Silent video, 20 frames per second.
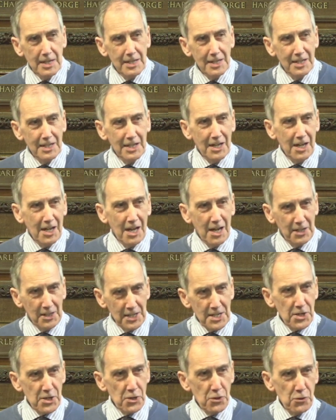a, a,
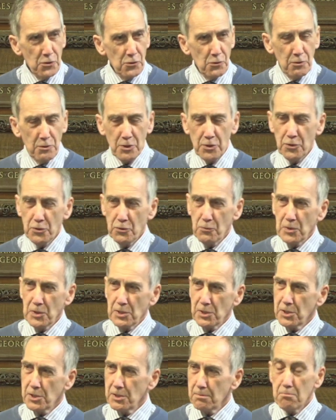lady who, who
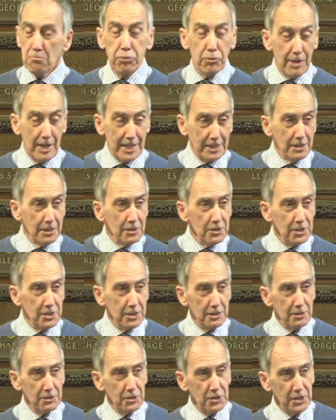was pregnant
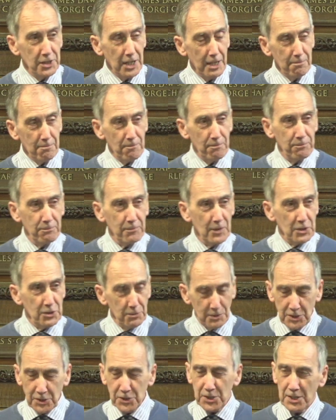and um, she
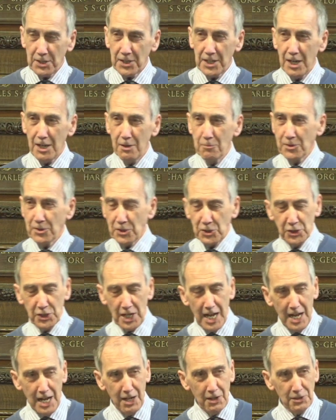would sit there with a
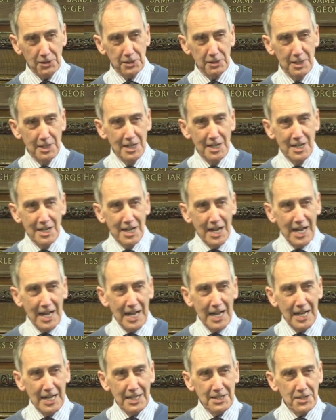child.
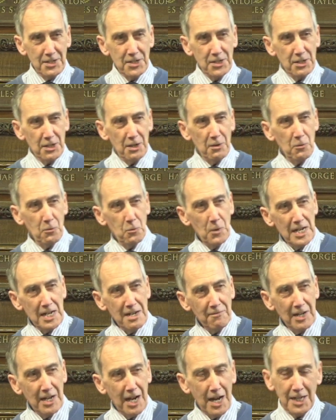And uh,
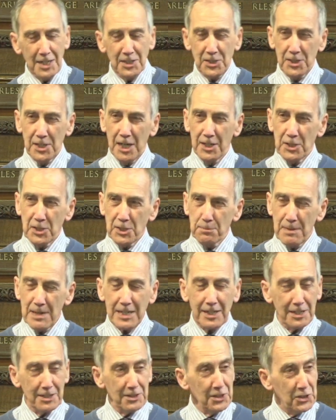whenever I started
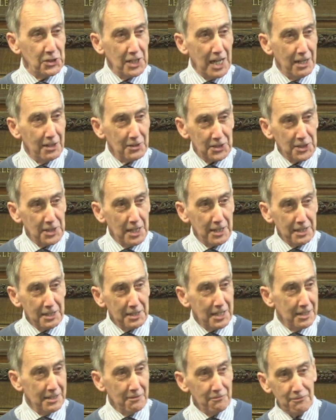speaking, the child started
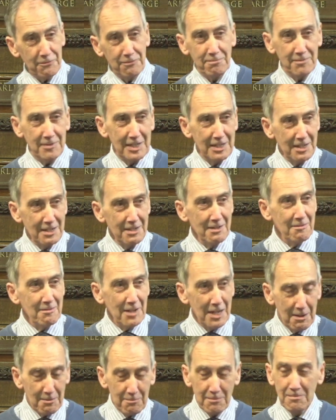kind of
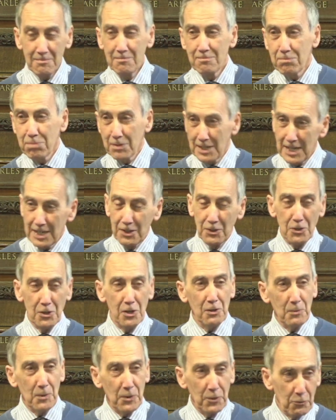um, playing
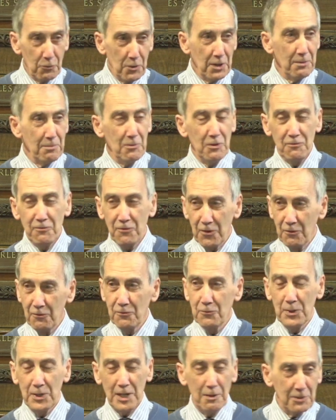along with the rhythm of,
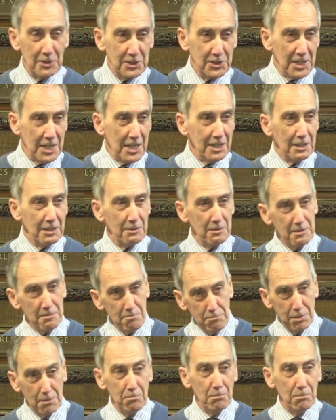of what I was saying and boom,